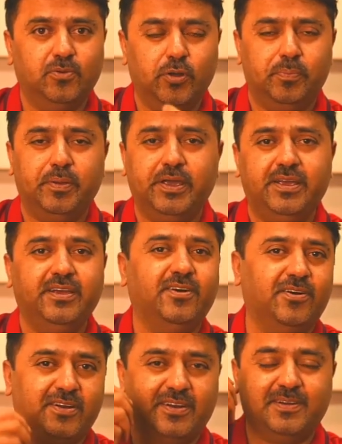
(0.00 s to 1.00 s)
Udupi
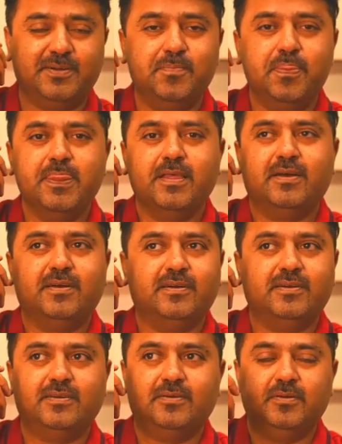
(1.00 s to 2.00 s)
or
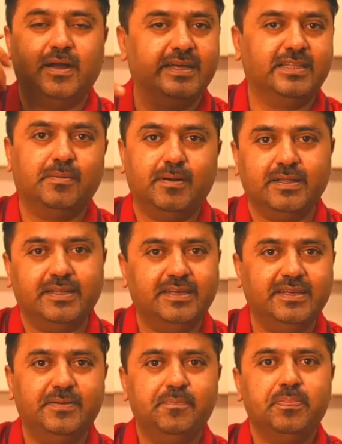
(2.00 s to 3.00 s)

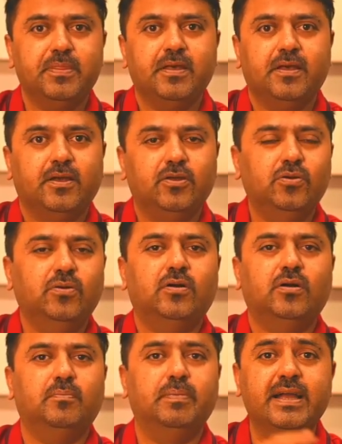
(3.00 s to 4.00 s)
Hyderabadi,
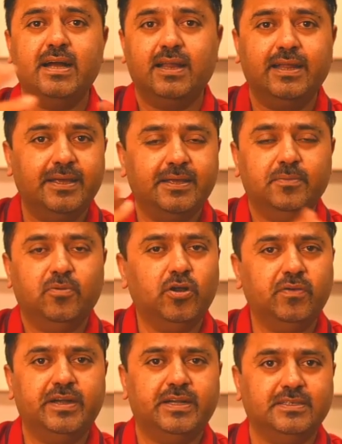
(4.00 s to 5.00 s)
Bengali,
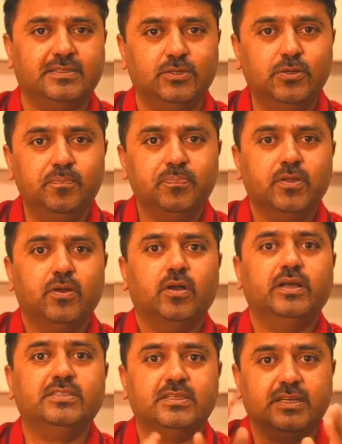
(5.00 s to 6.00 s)
whatever it is,
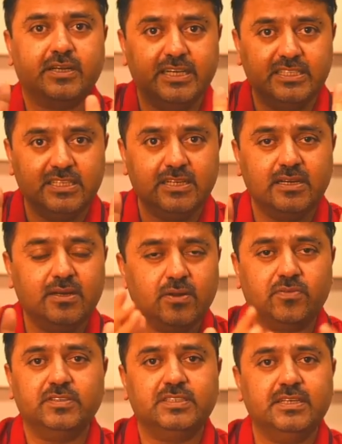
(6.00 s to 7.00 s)
is it a regional
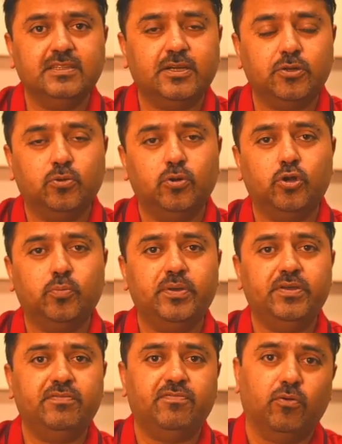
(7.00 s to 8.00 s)
cuisine that you're going to
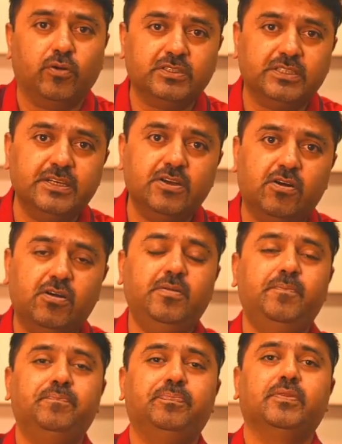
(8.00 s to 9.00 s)
be focusing
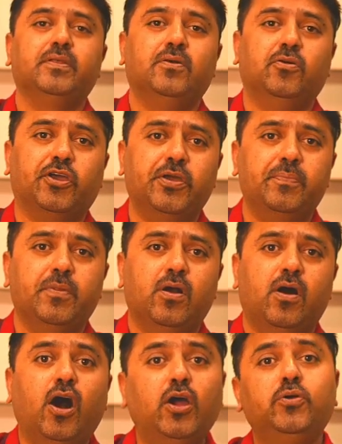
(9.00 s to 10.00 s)
on? Okay,
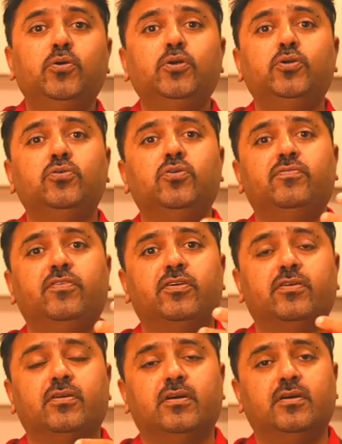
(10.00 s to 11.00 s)
or you're going to go
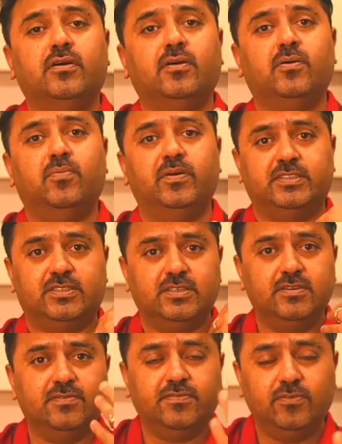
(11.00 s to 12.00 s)
for
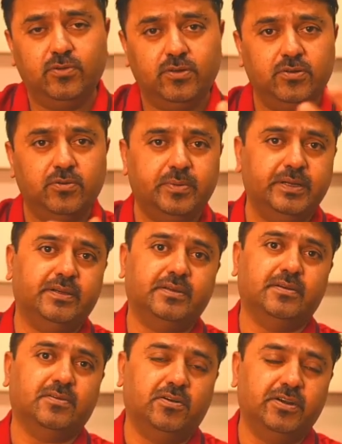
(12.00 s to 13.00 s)
Western food, be it
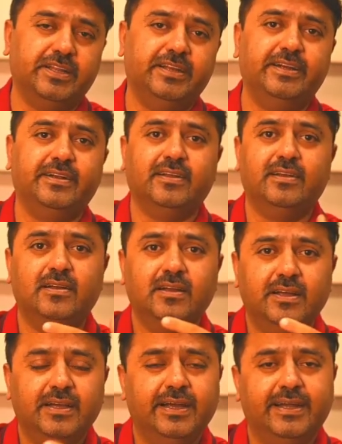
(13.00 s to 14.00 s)
continental,
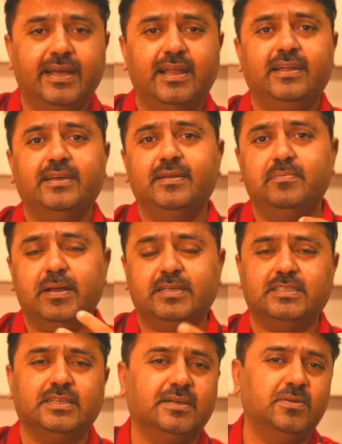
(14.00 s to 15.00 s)
Italian,
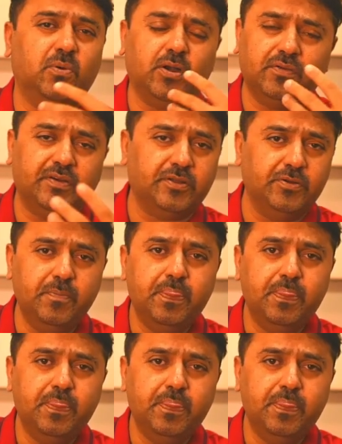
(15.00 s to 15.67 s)
Mexican, whatever,